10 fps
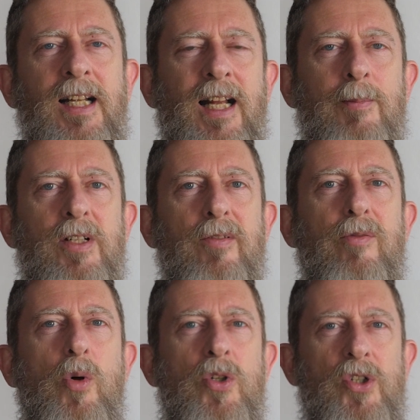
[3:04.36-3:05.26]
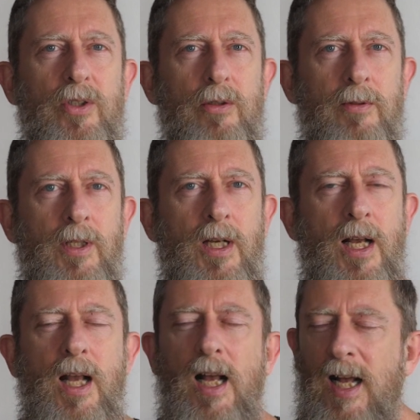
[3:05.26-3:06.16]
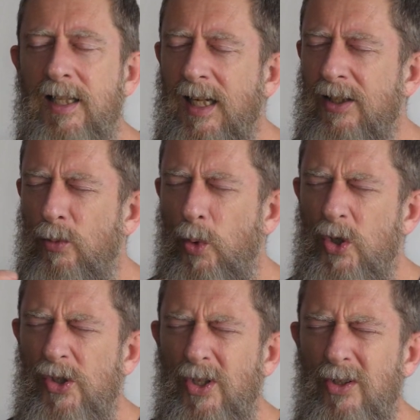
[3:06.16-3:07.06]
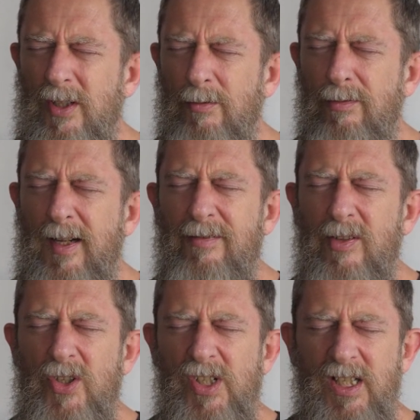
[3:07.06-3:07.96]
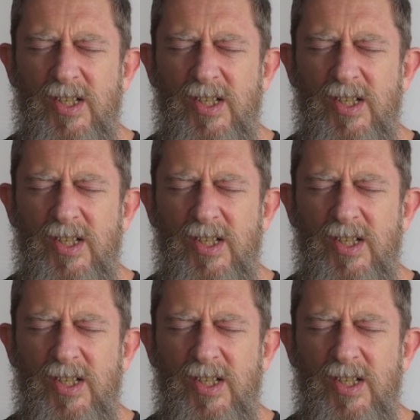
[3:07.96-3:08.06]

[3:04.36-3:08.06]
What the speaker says: the element of water. And there the water, the rivers, the